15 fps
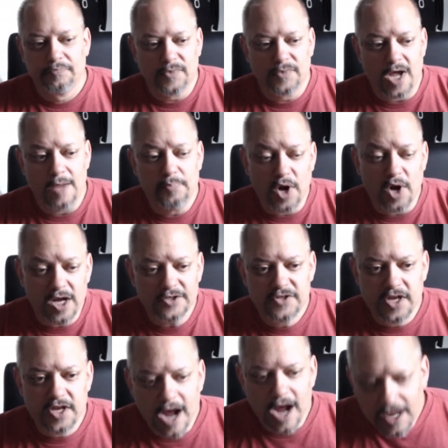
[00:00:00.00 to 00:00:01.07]
I paused
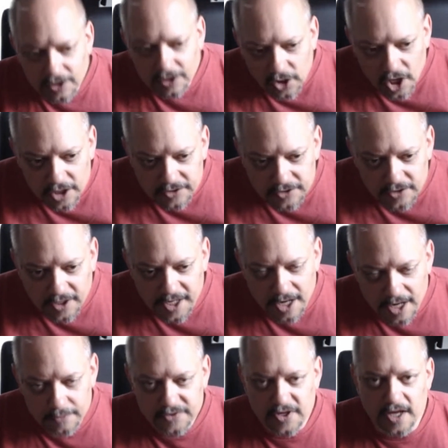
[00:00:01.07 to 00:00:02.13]
it, I looked, and I
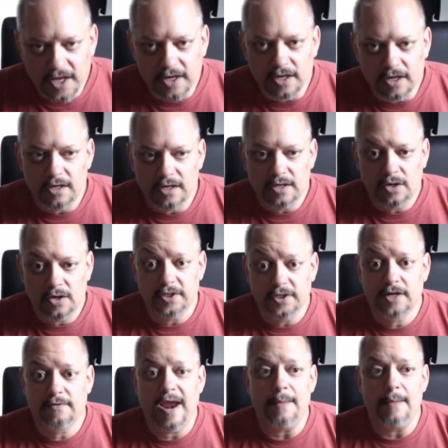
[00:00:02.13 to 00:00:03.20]
was like, holy
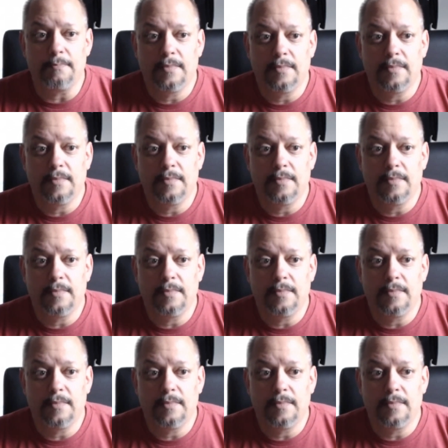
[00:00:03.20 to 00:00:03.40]
crap.